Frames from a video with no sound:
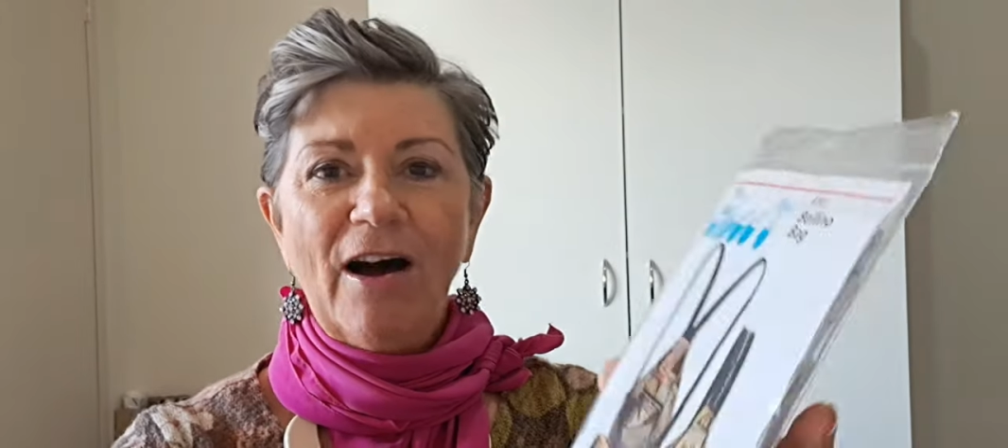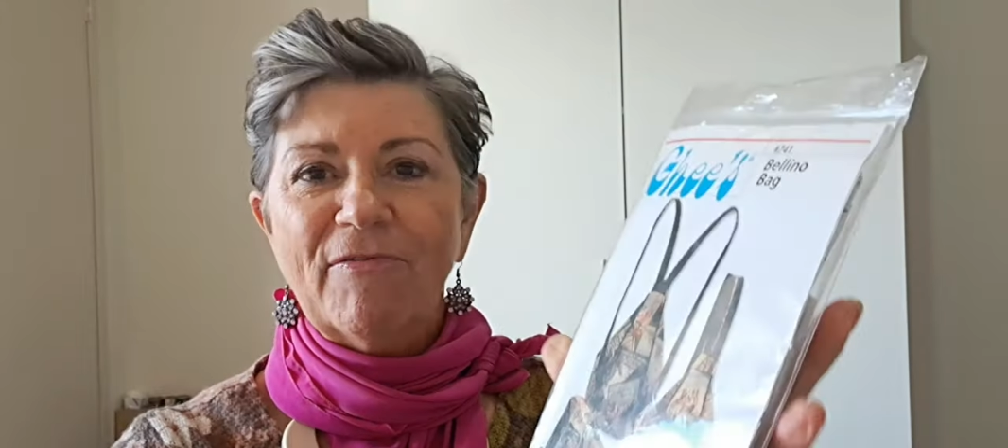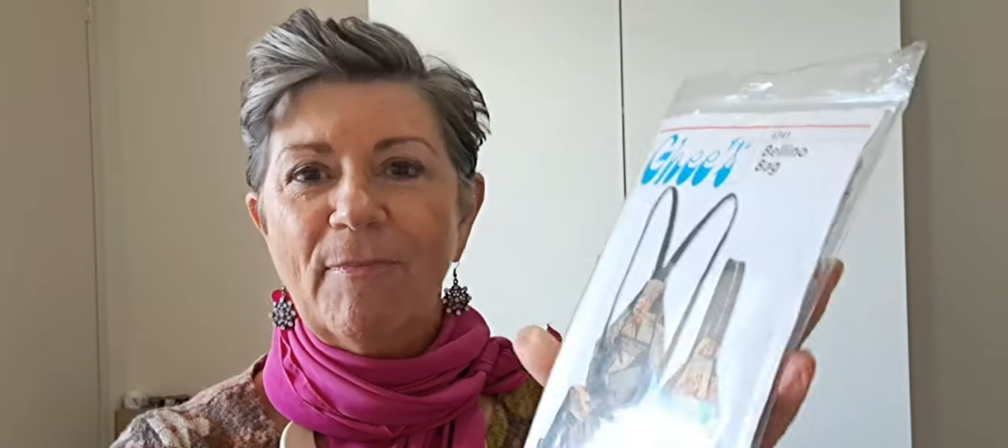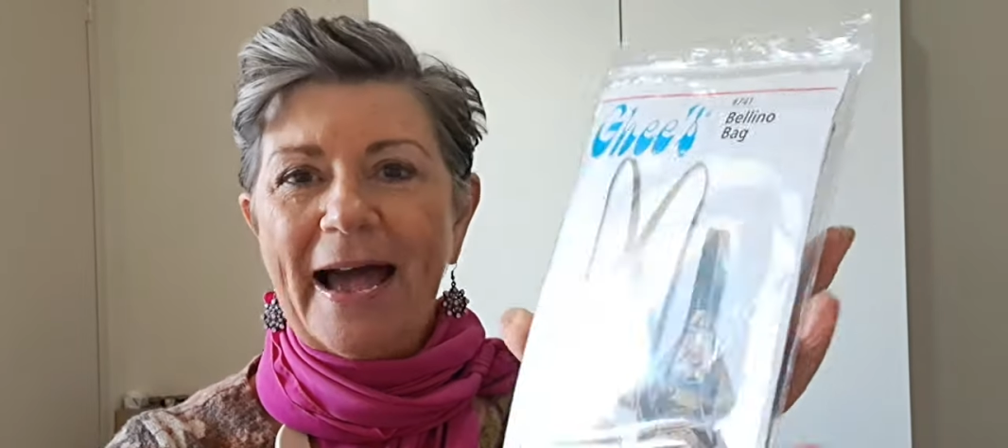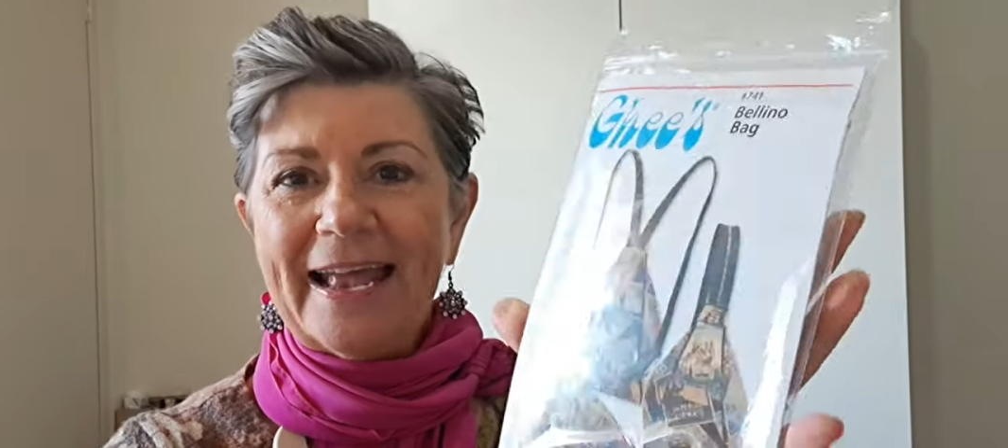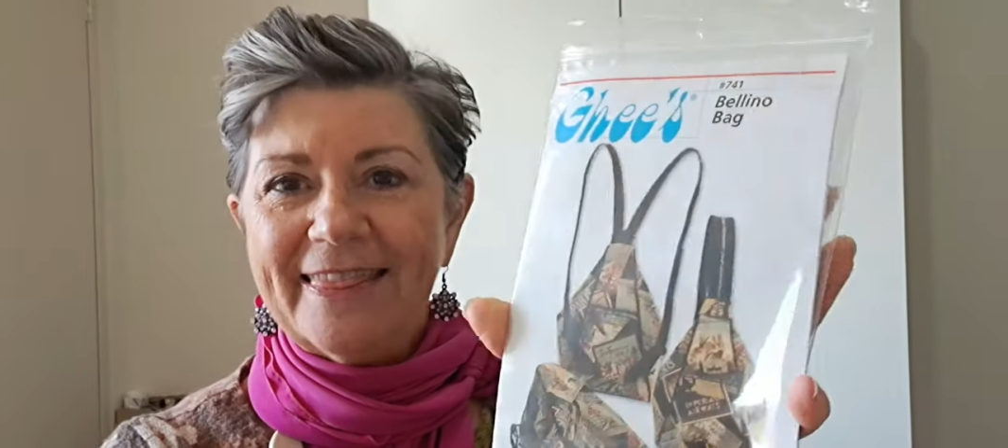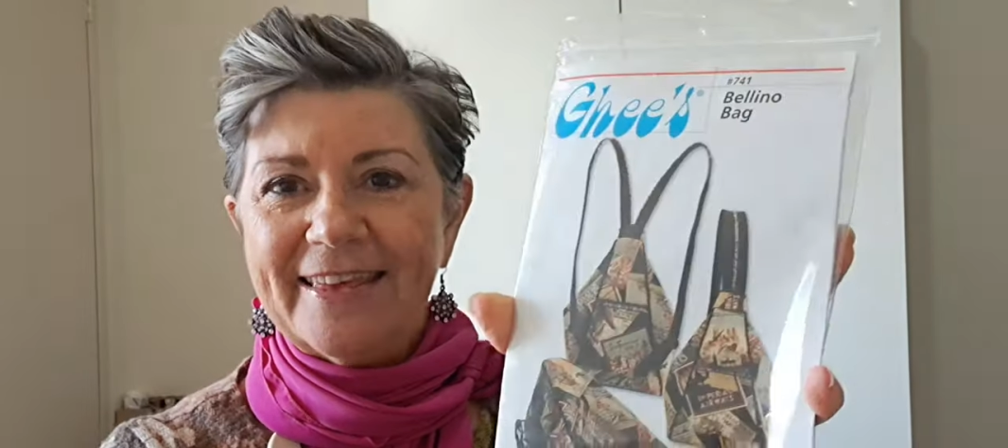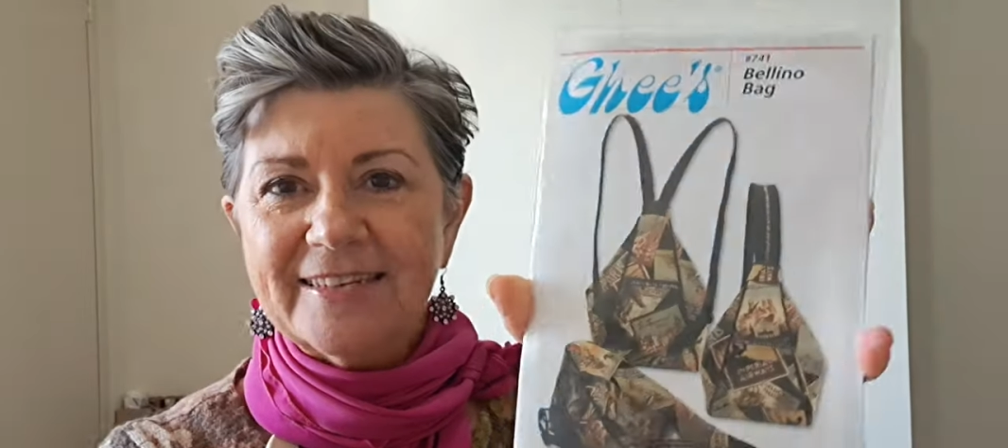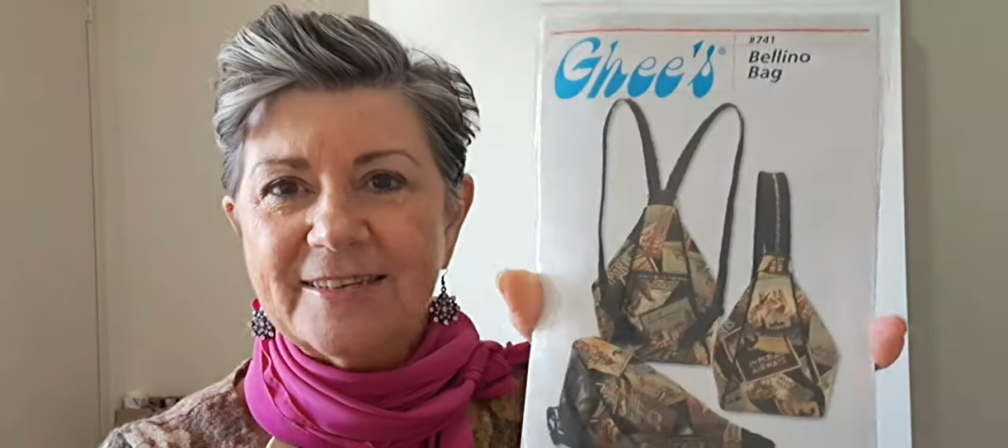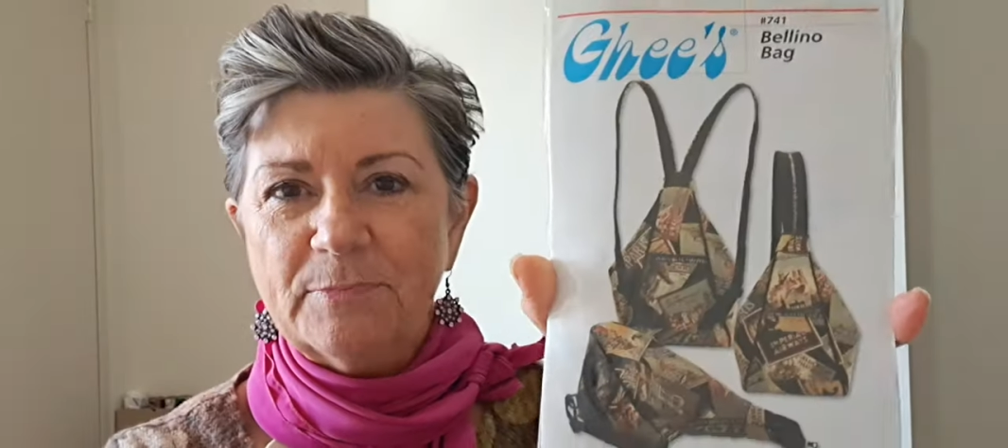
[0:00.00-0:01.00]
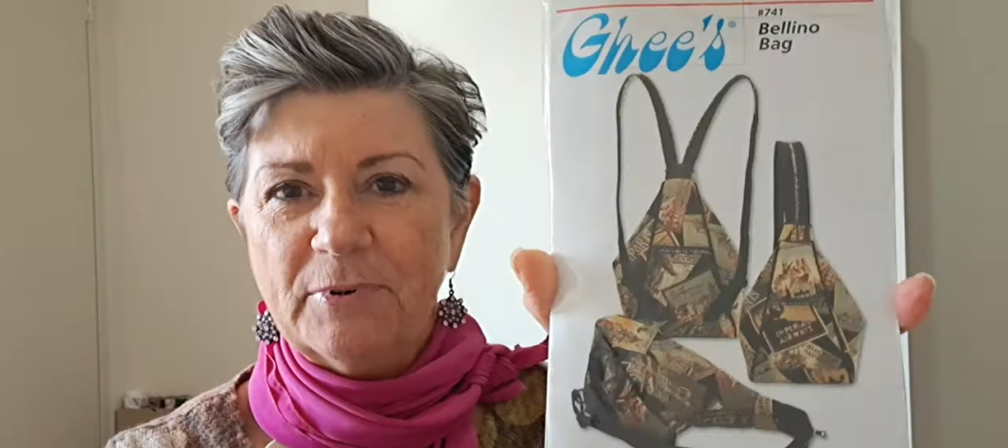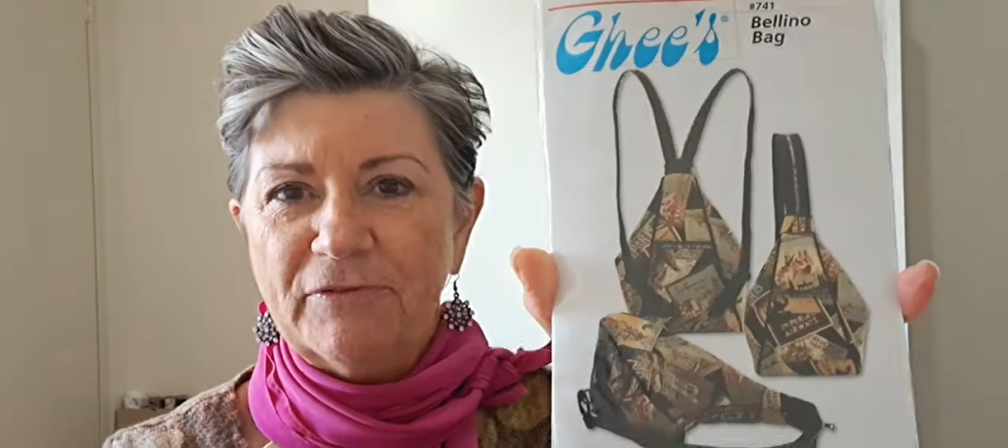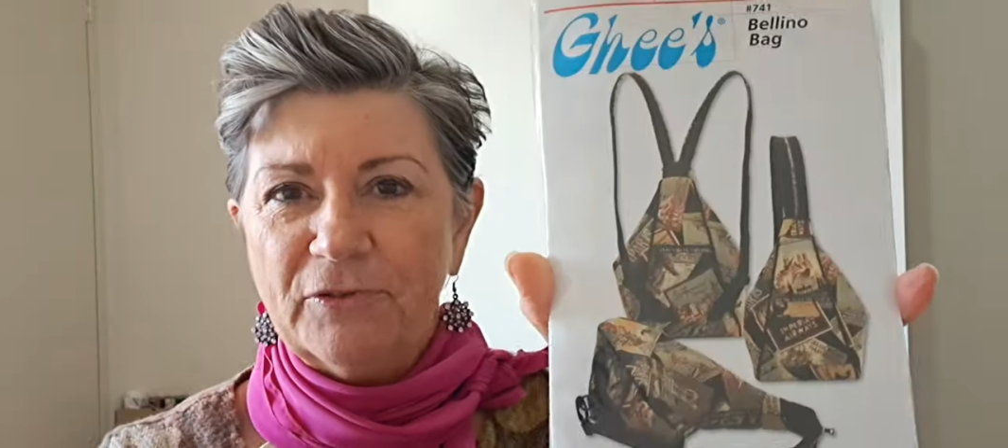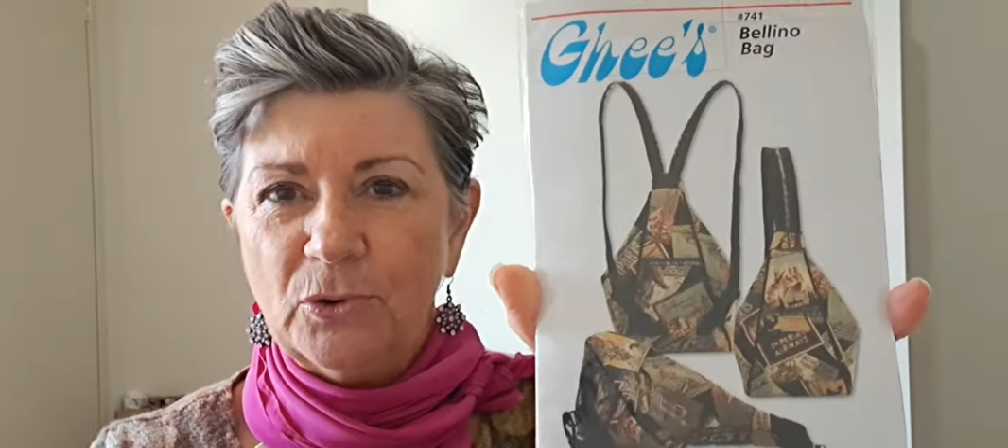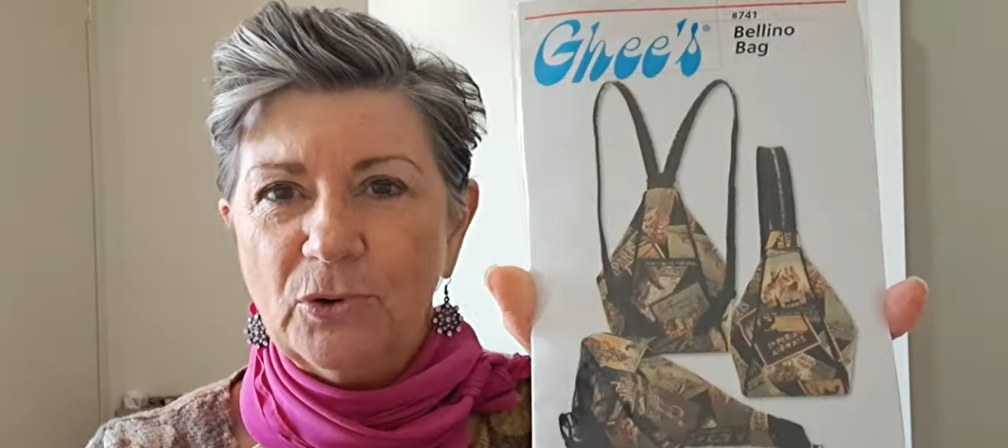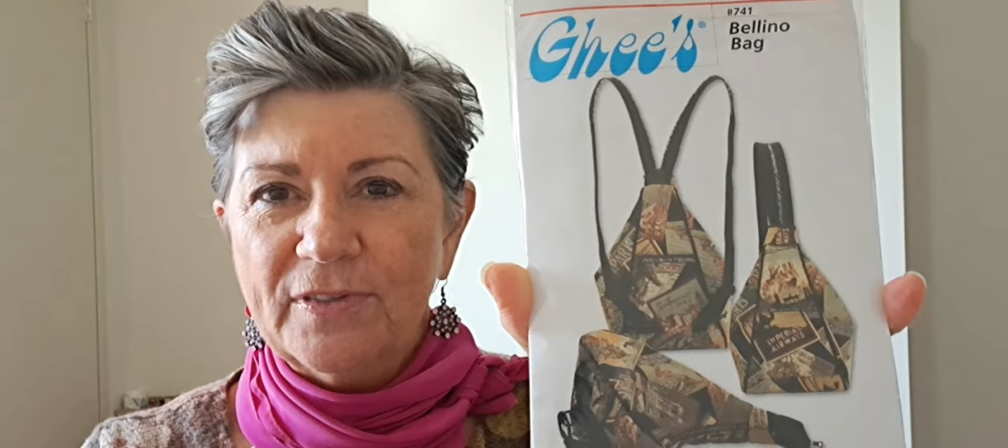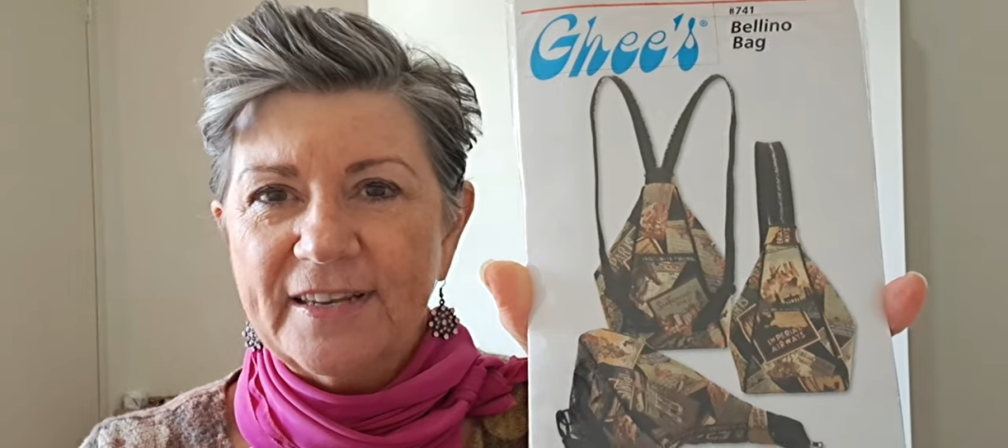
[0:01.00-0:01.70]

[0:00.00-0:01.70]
I've made this before.